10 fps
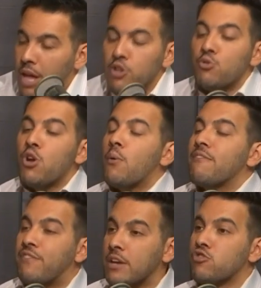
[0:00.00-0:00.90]
and you know
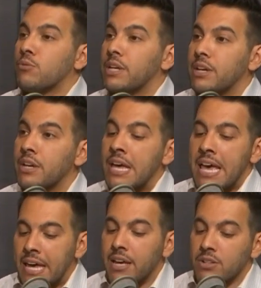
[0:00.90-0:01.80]
eventually
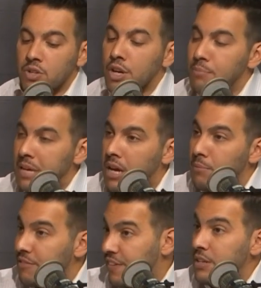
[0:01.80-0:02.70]
he is going to
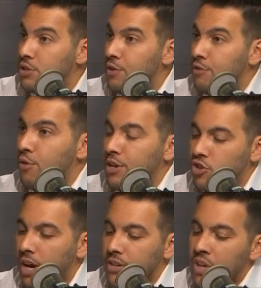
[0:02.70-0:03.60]
become the face
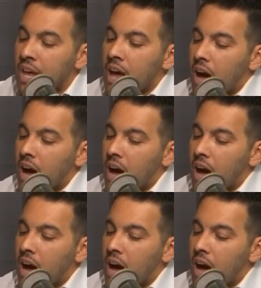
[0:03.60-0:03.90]
franchise,